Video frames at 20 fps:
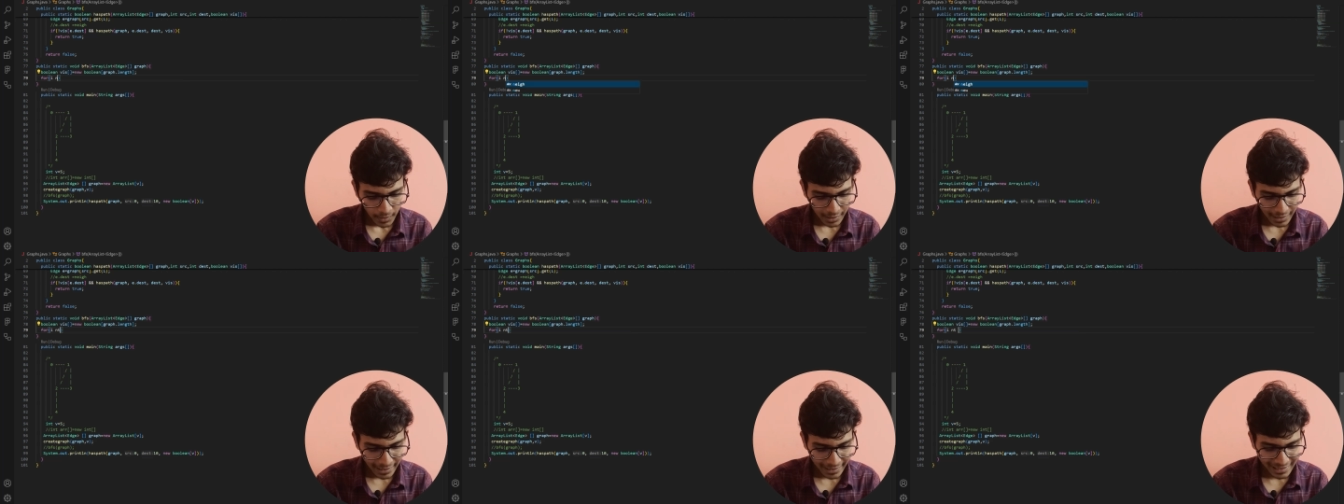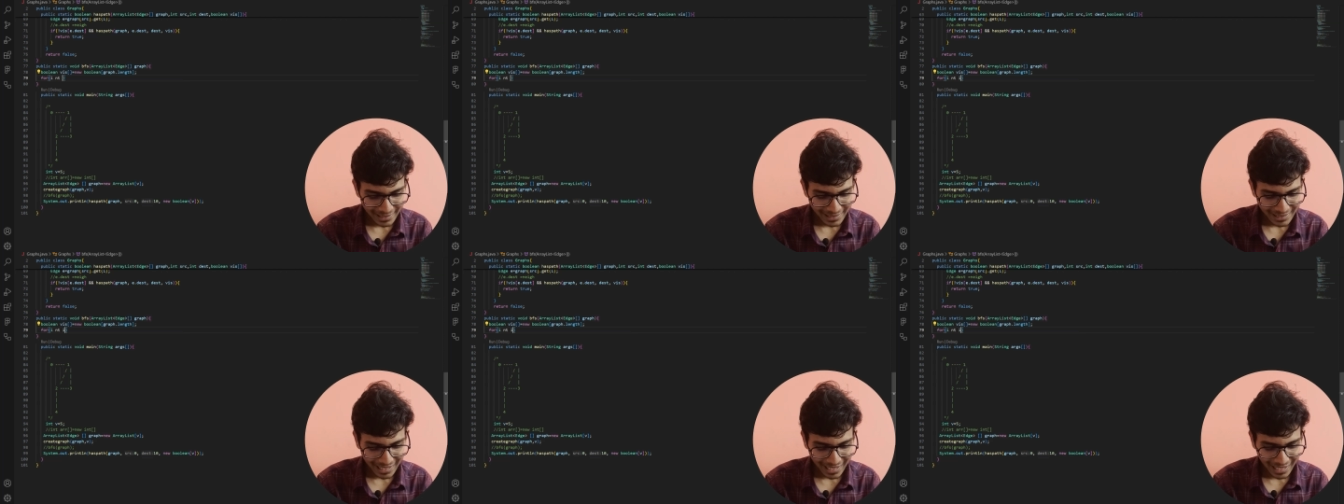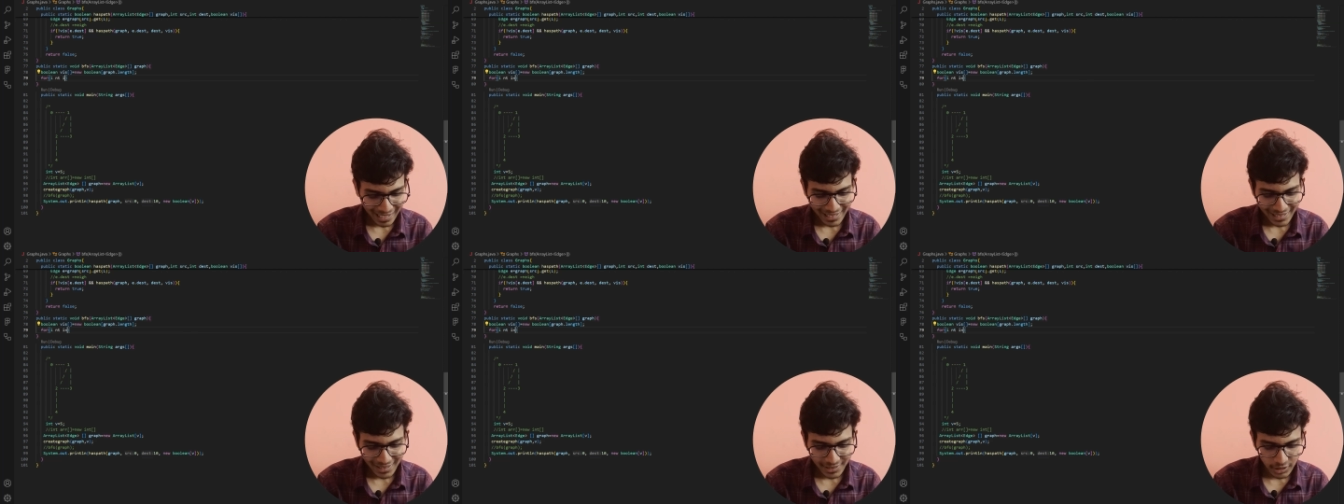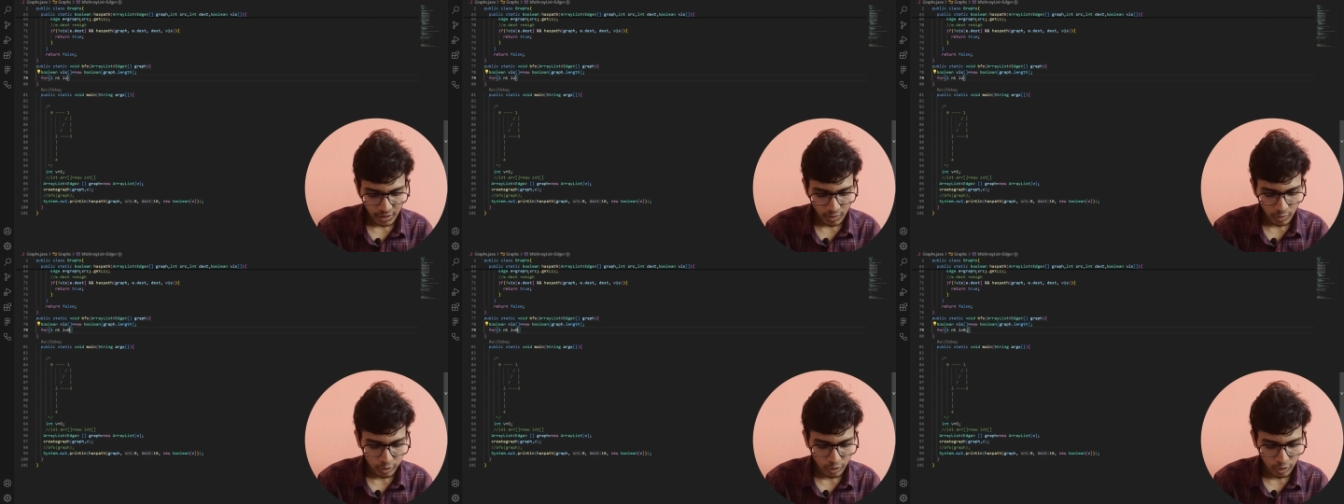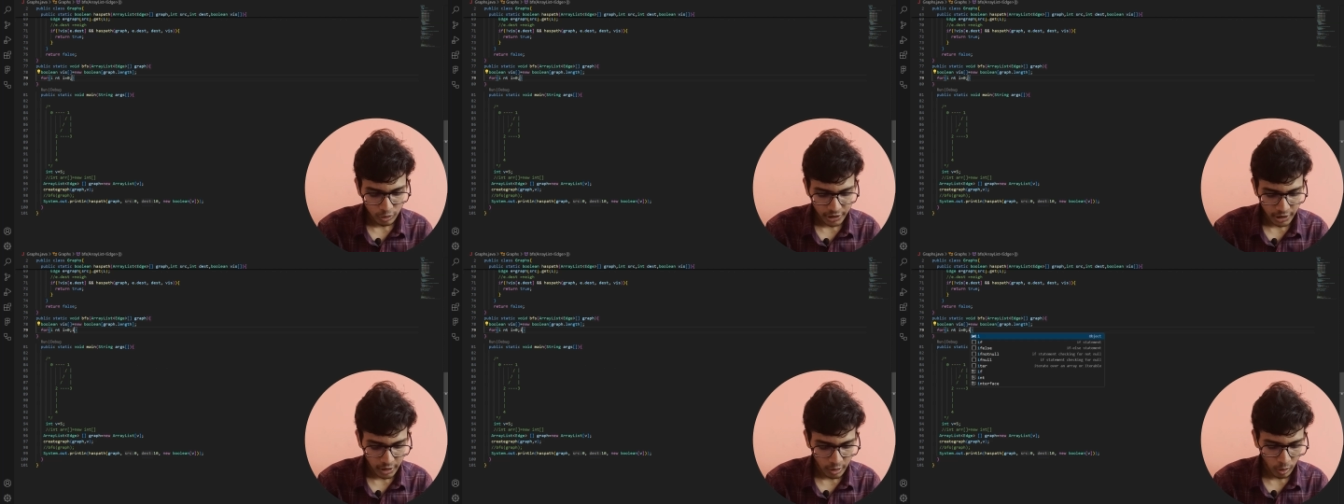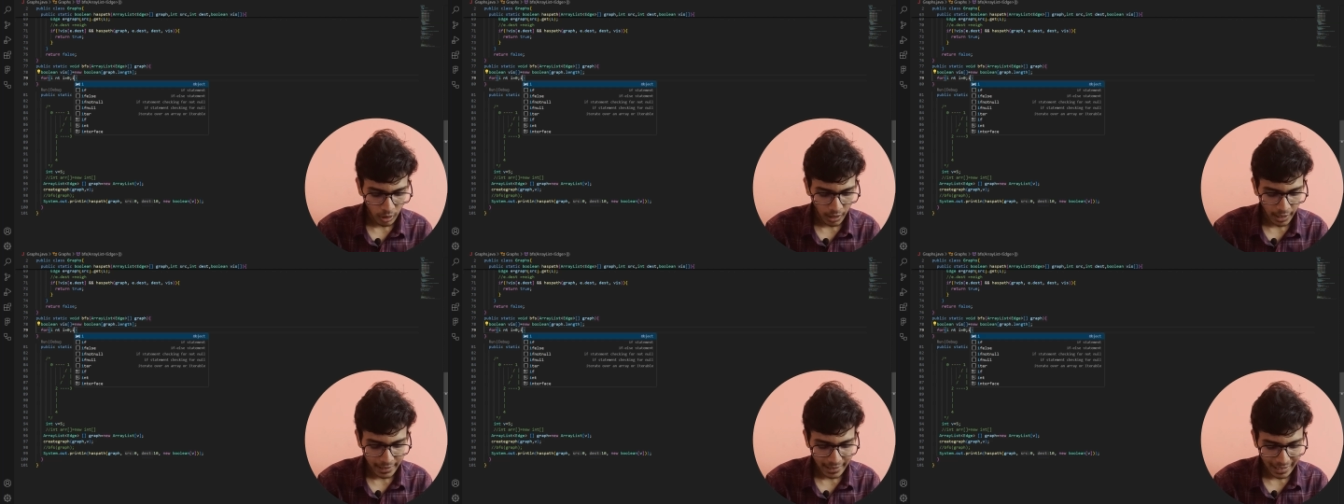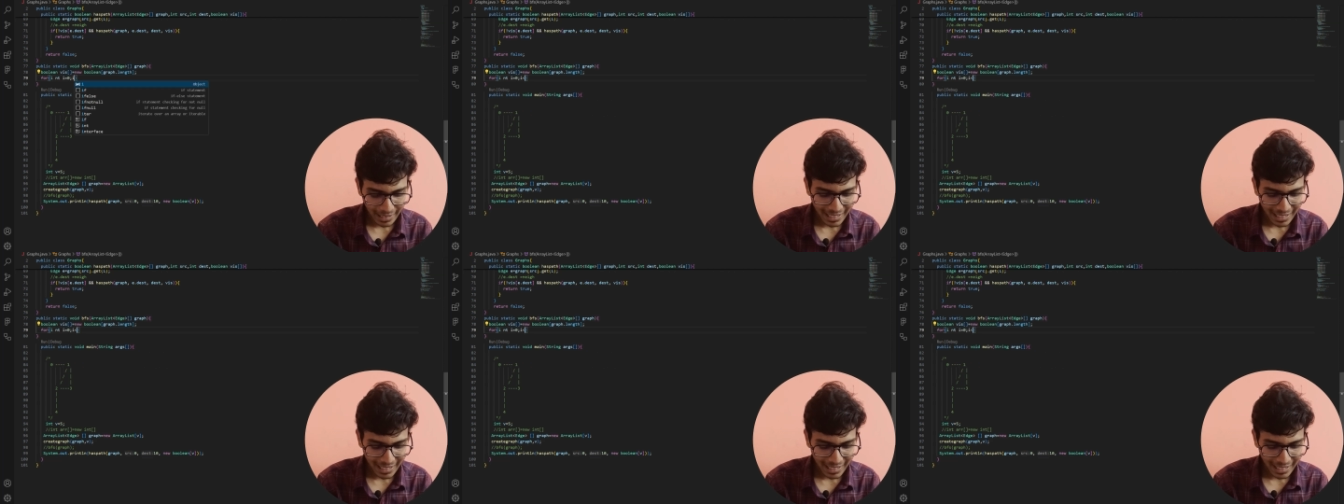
int I is equals to 0 and